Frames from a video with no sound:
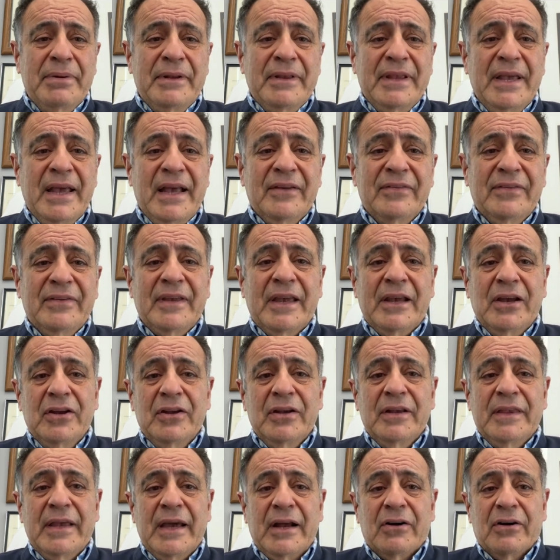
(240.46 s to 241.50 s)
tests
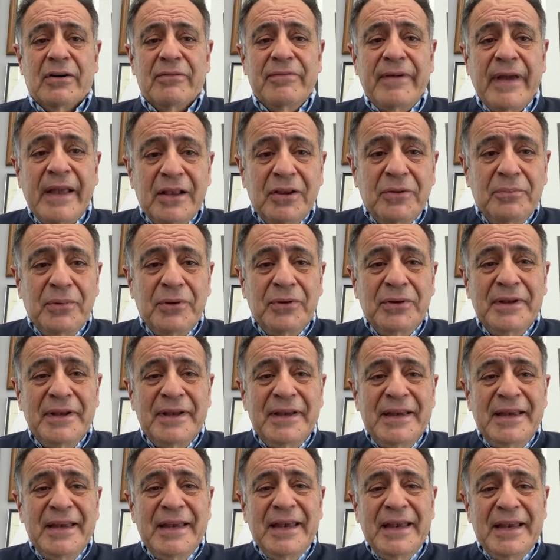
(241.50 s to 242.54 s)
that are available
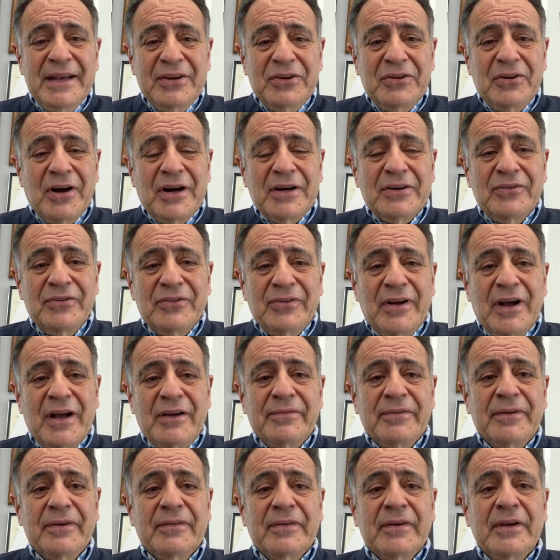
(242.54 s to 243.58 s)
in a doctor's
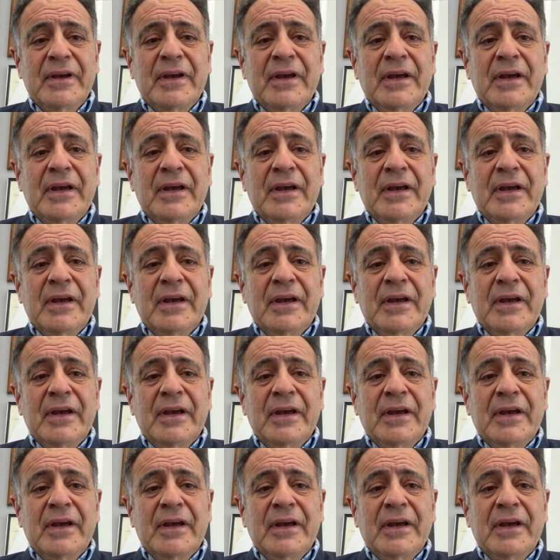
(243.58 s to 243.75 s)
office.